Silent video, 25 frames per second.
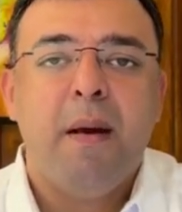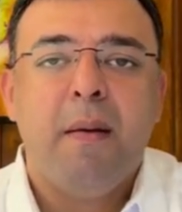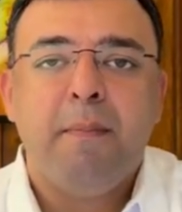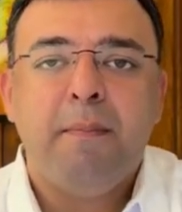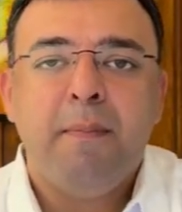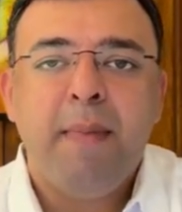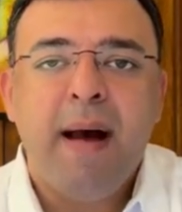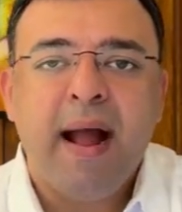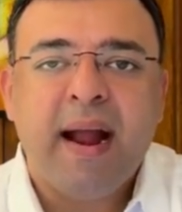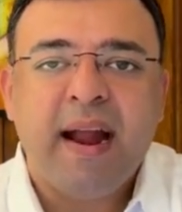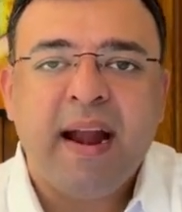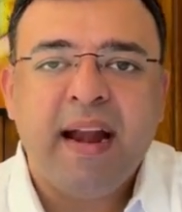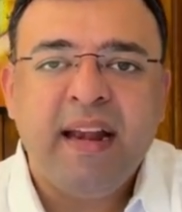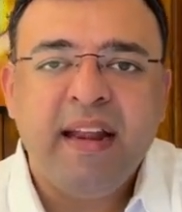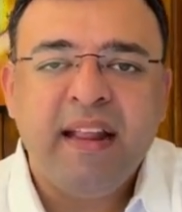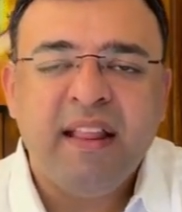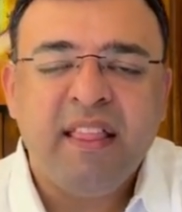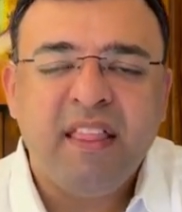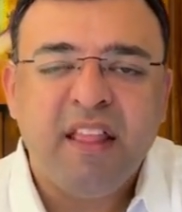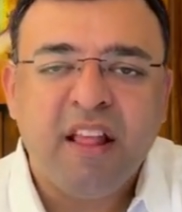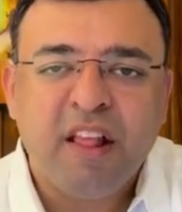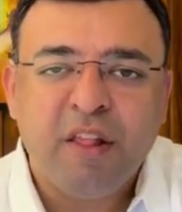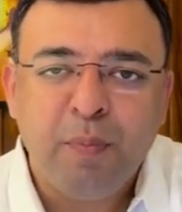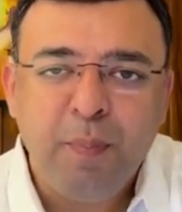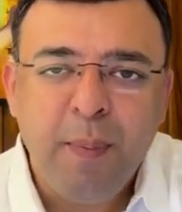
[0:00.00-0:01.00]
market
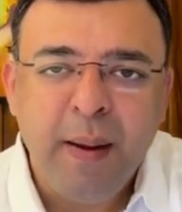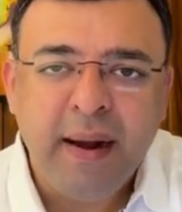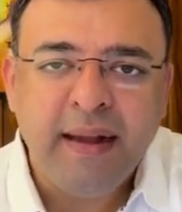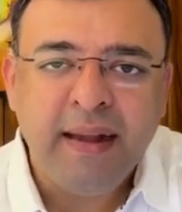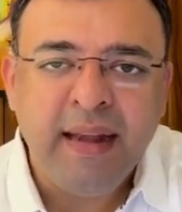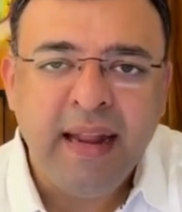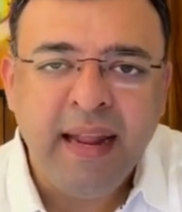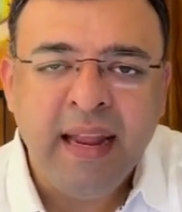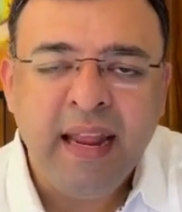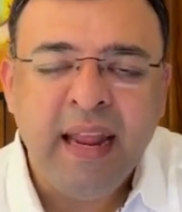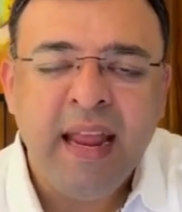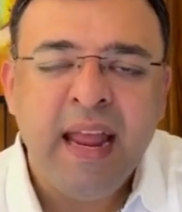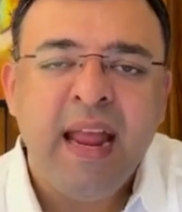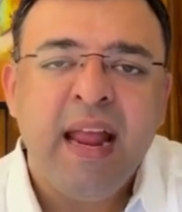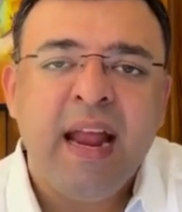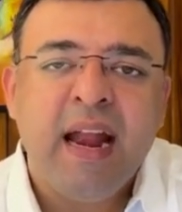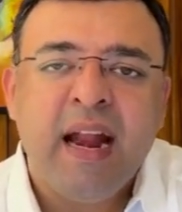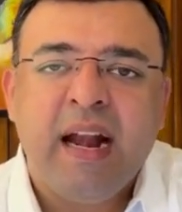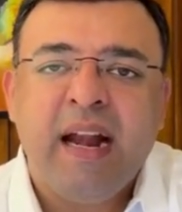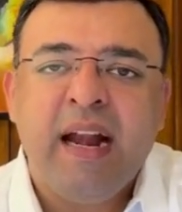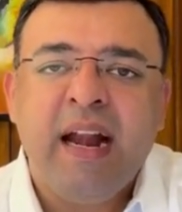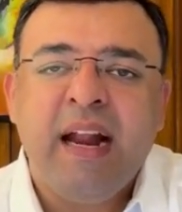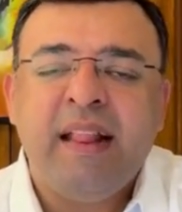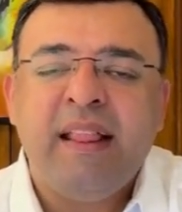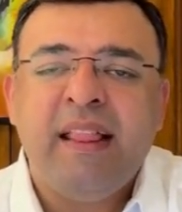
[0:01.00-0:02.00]
is expecting
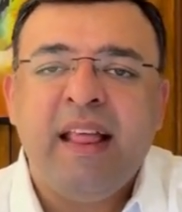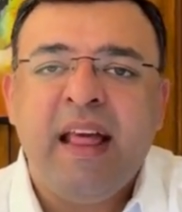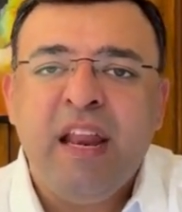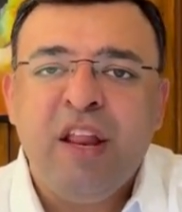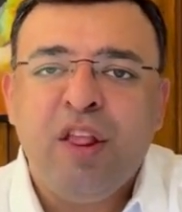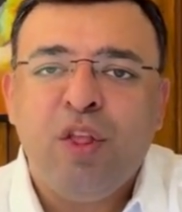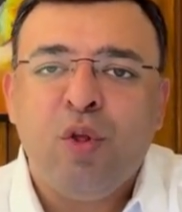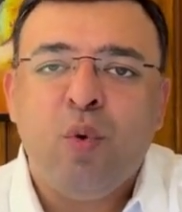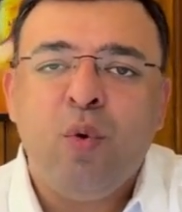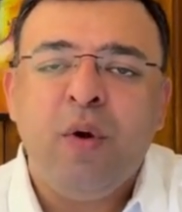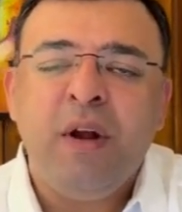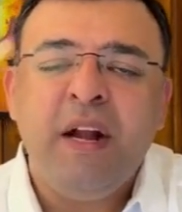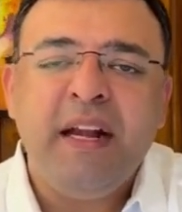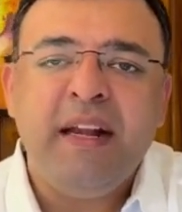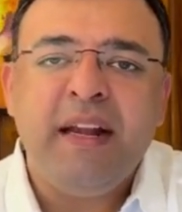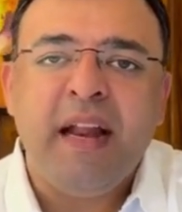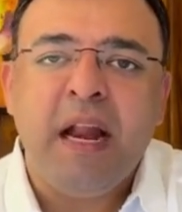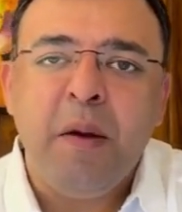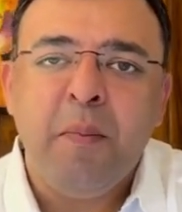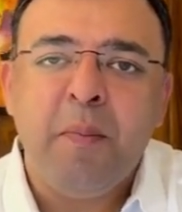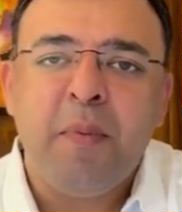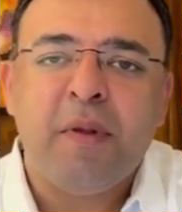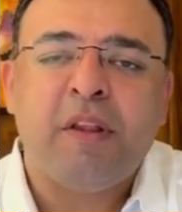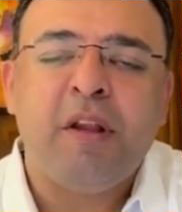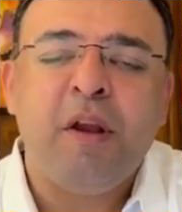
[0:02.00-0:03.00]
that there is only
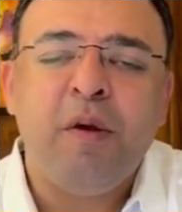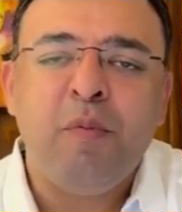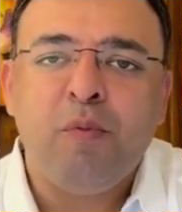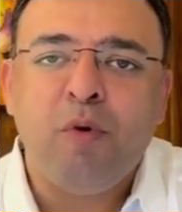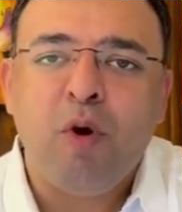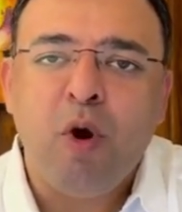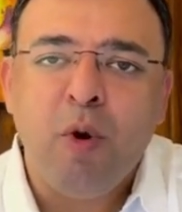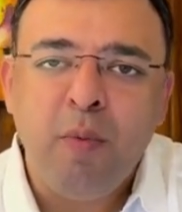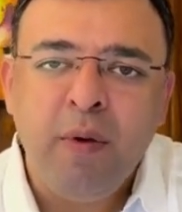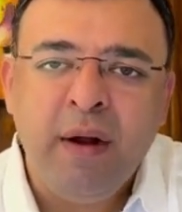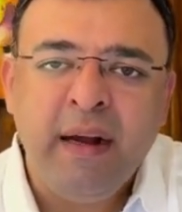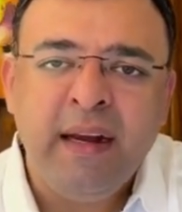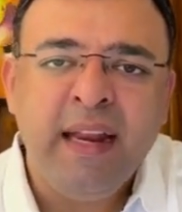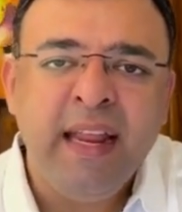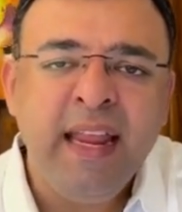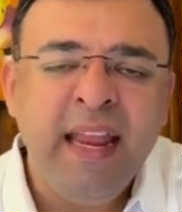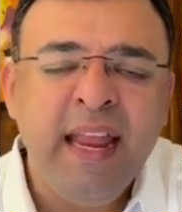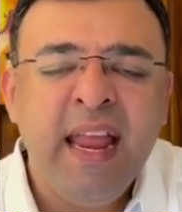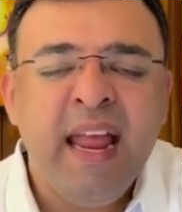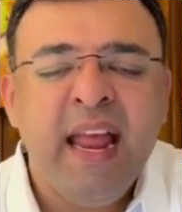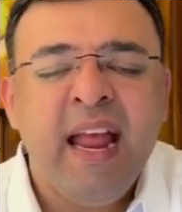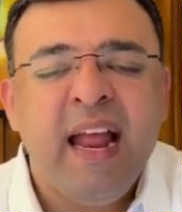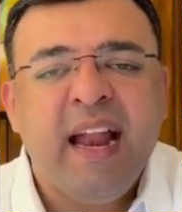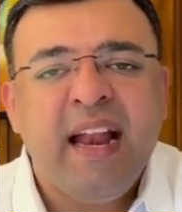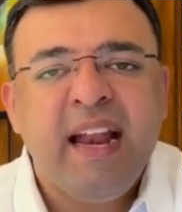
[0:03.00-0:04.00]
10% probability
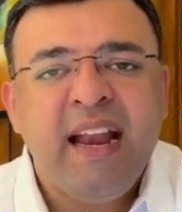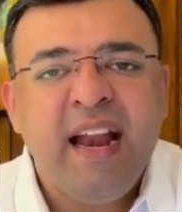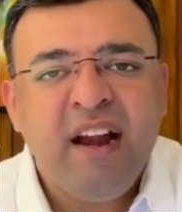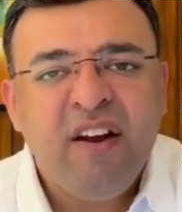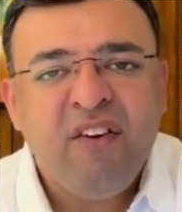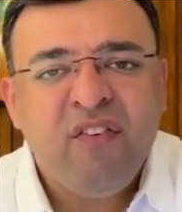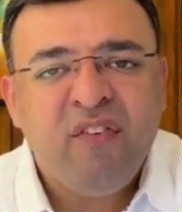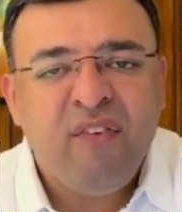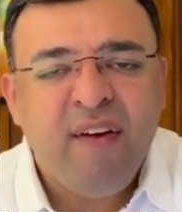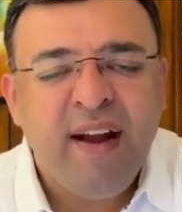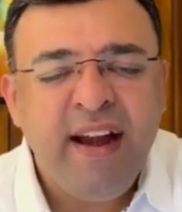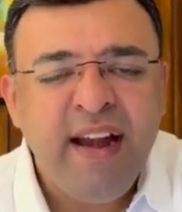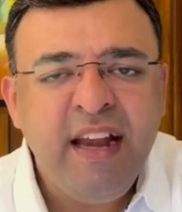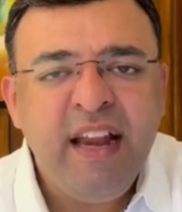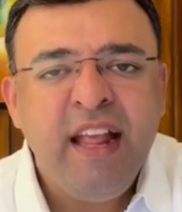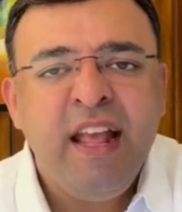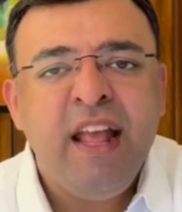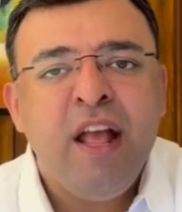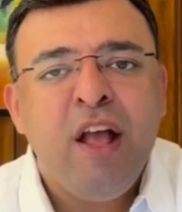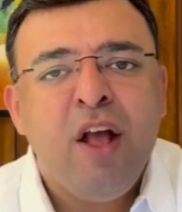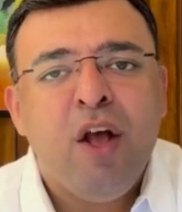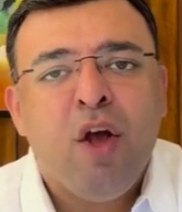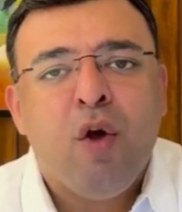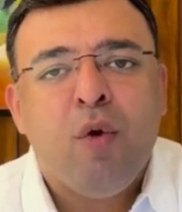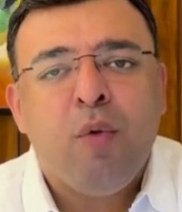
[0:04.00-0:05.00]
that Fed
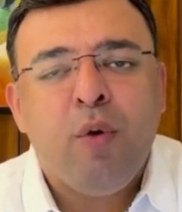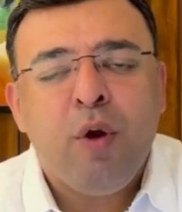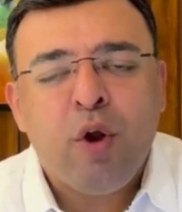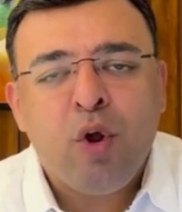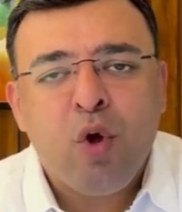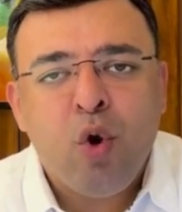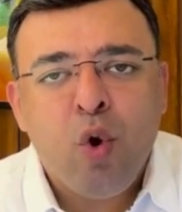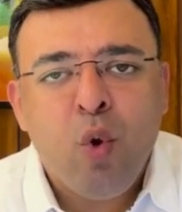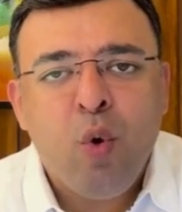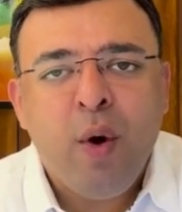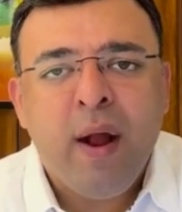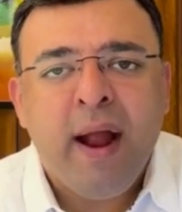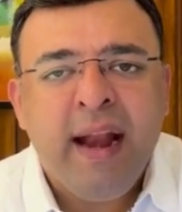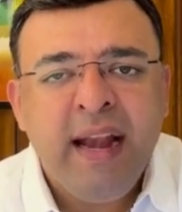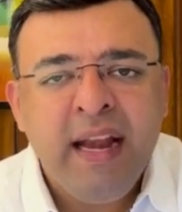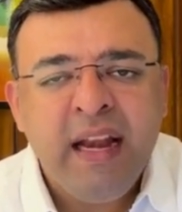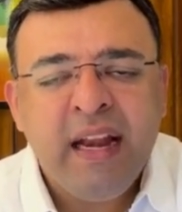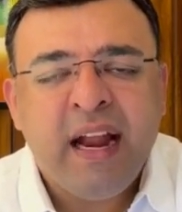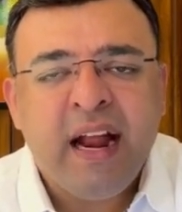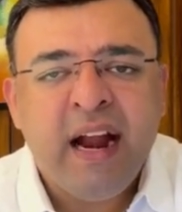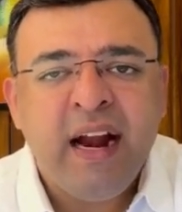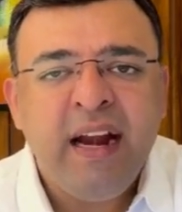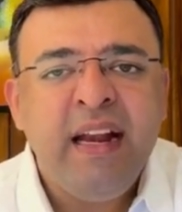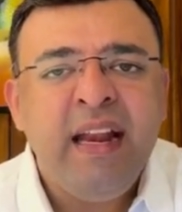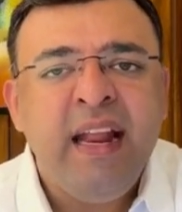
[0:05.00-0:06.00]
will go and
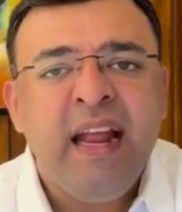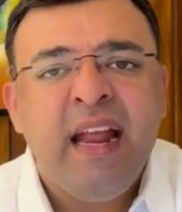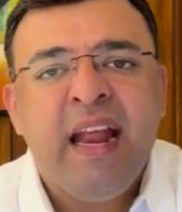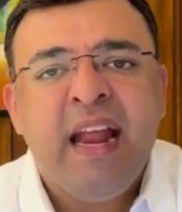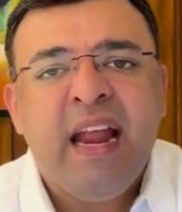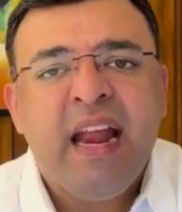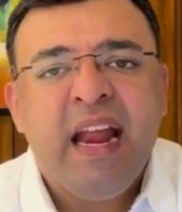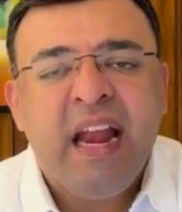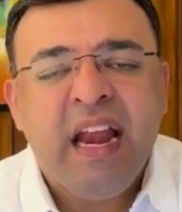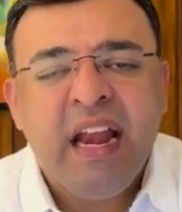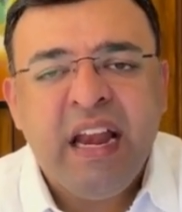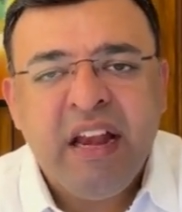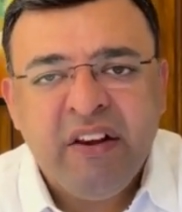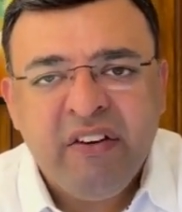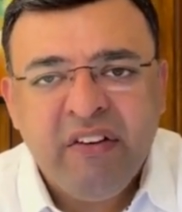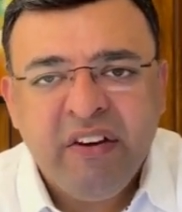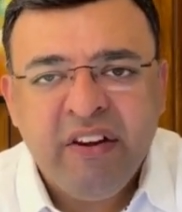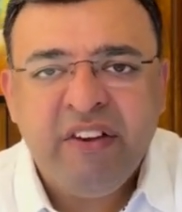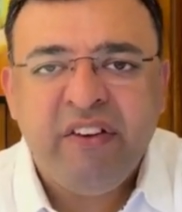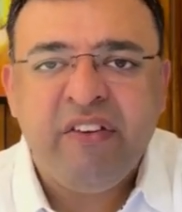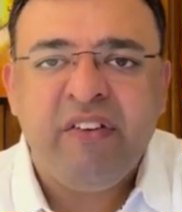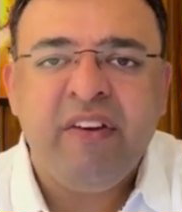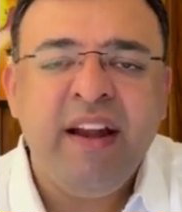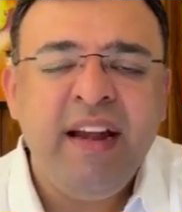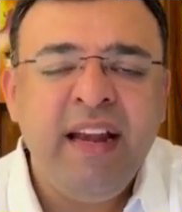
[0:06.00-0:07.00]
cut
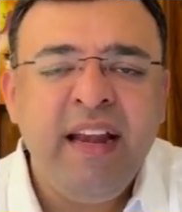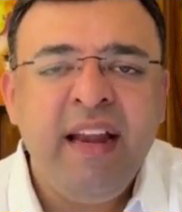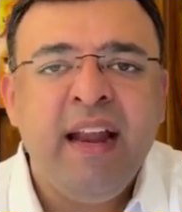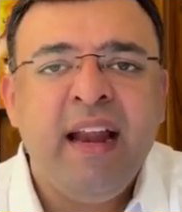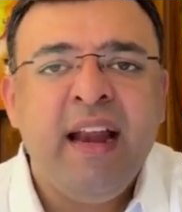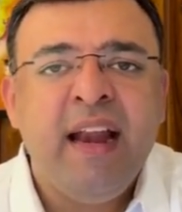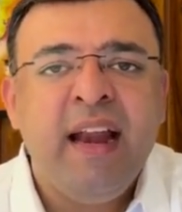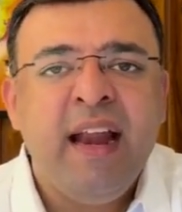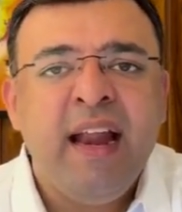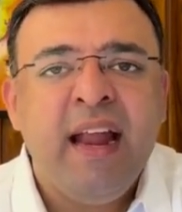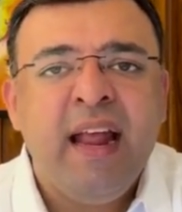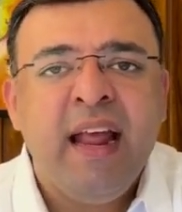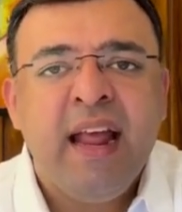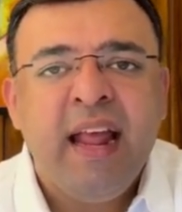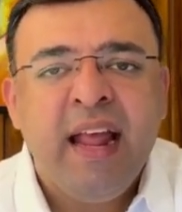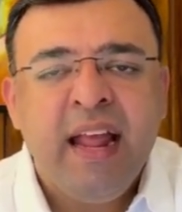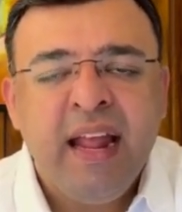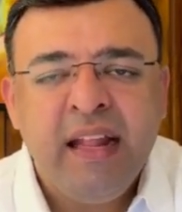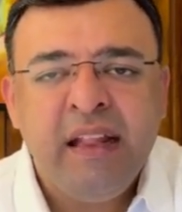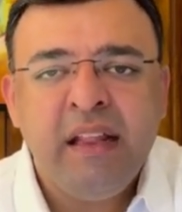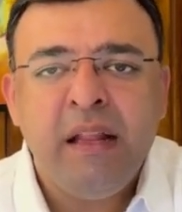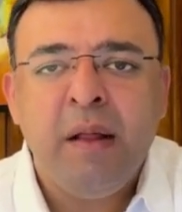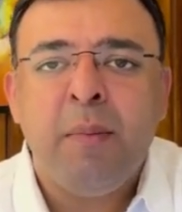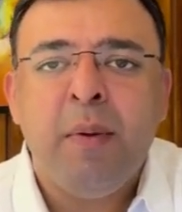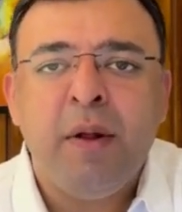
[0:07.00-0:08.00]
interest rate
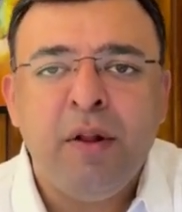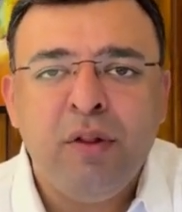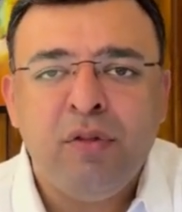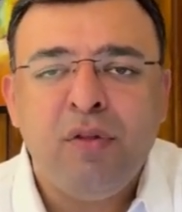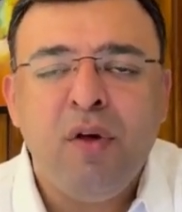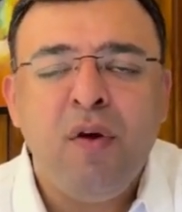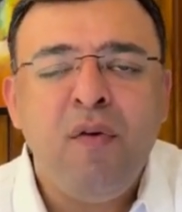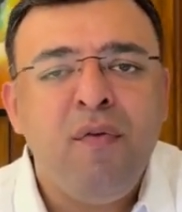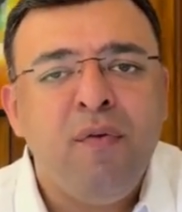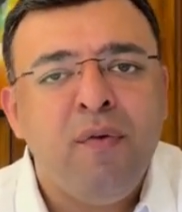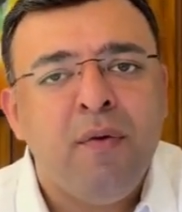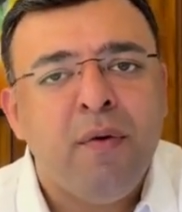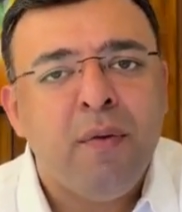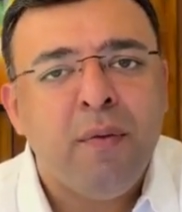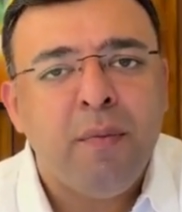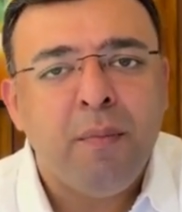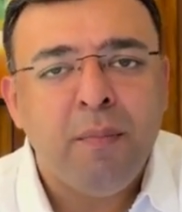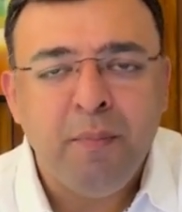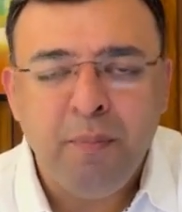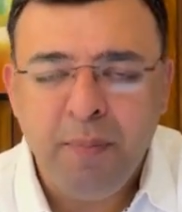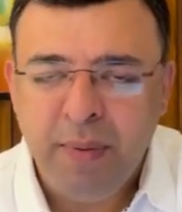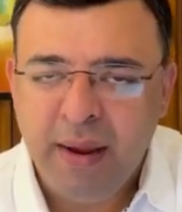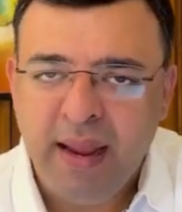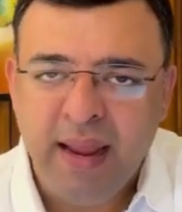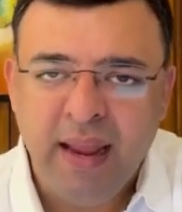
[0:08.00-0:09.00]
in the month of
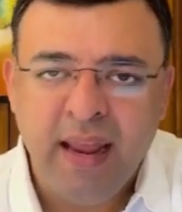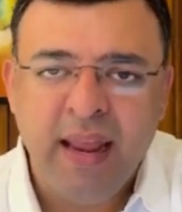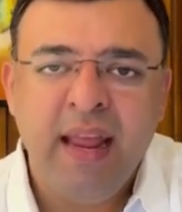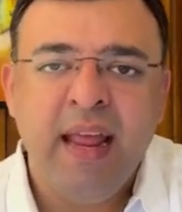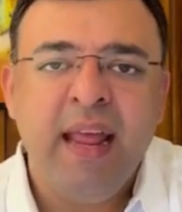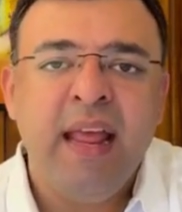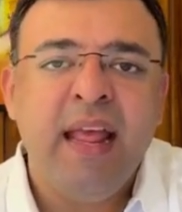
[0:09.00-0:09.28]
May.